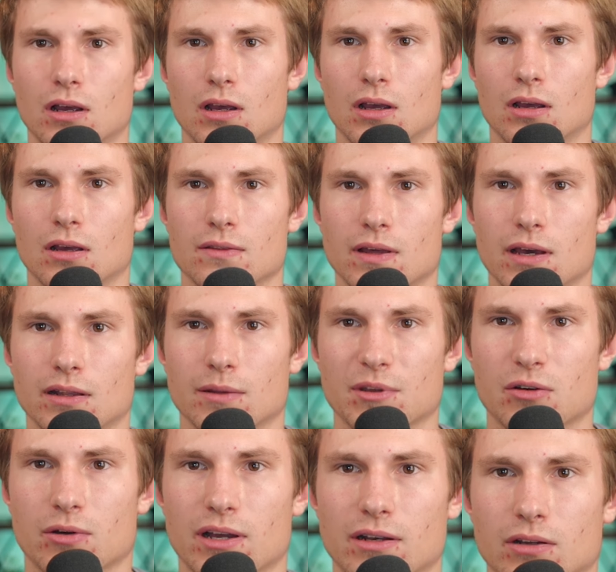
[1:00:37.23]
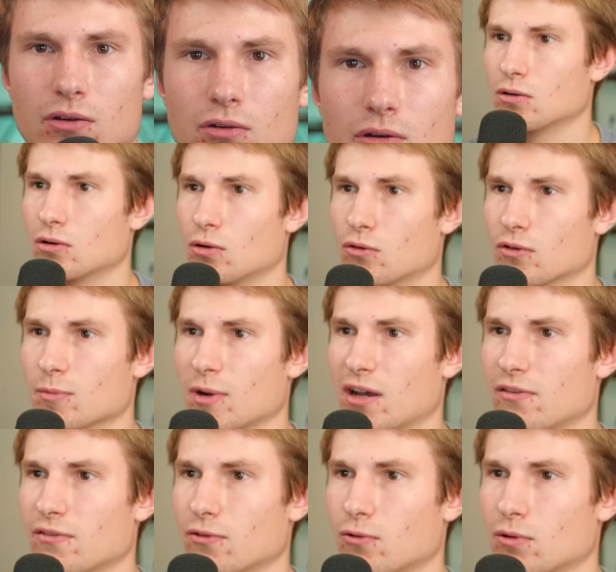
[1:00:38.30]
then let me go ahead and go over by
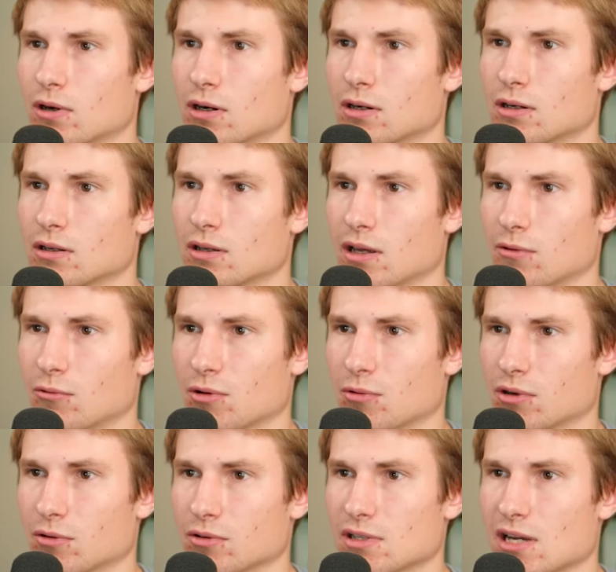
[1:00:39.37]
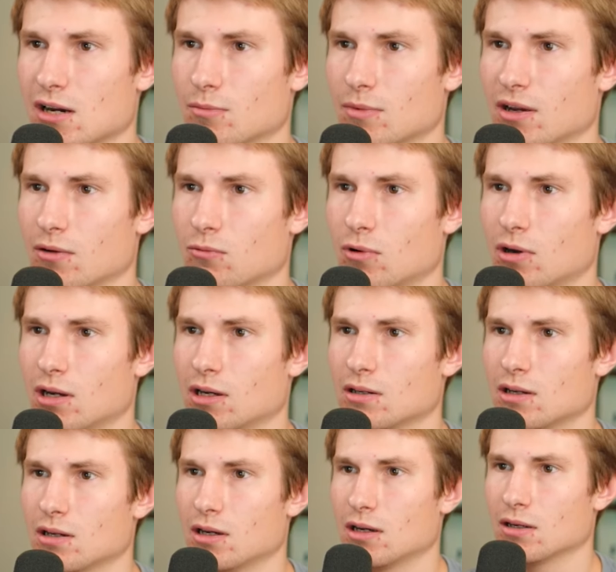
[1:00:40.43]
4, and we will go down by 1.
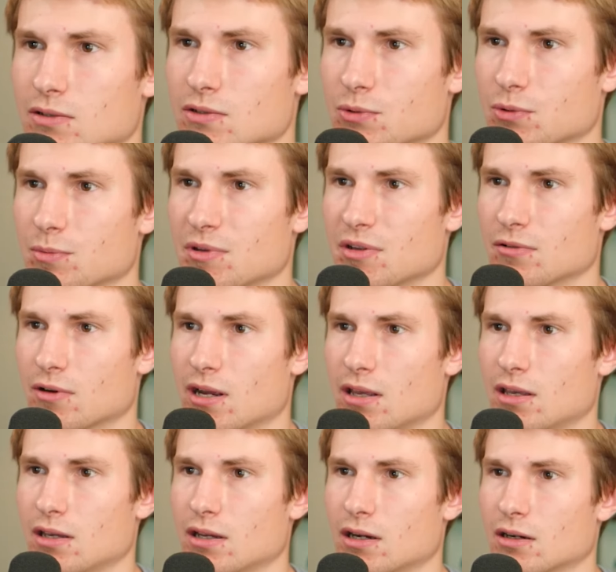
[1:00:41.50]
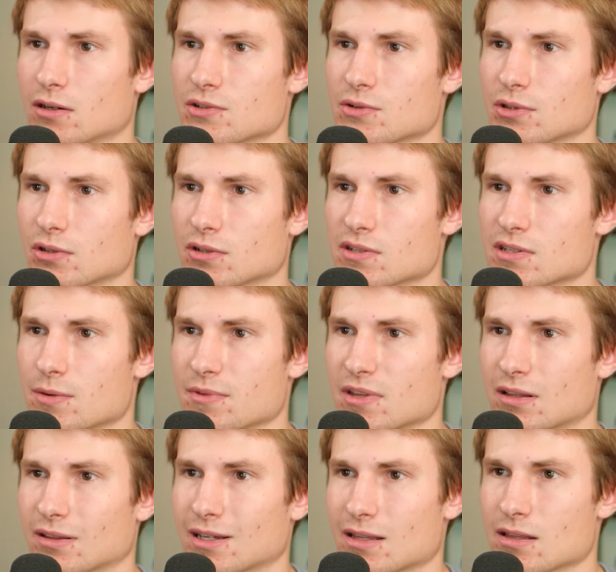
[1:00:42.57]
So we'll be right here. So it looks something
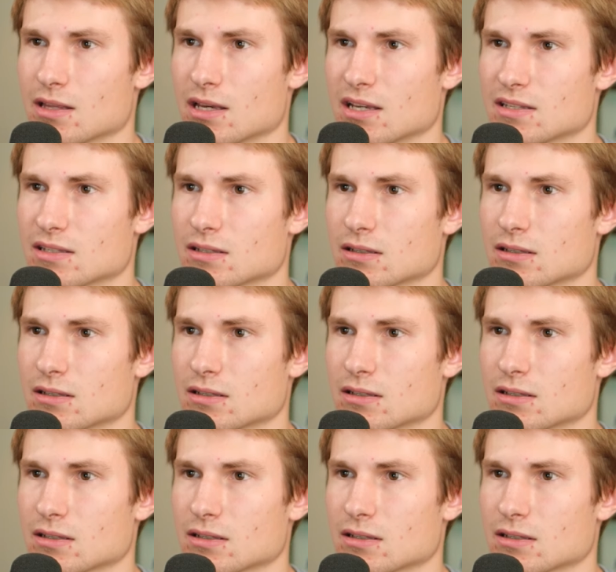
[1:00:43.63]
like this.